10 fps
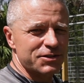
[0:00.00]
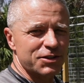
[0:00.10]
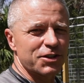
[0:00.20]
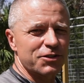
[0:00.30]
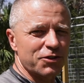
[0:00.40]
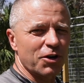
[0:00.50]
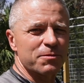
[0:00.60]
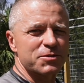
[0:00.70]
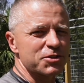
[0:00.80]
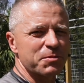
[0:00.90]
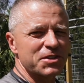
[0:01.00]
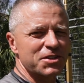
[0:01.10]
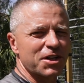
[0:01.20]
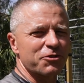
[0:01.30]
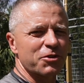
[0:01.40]
is a good term. It just means
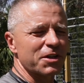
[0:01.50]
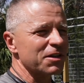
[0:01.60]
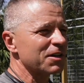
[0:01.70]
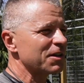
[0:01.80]
country.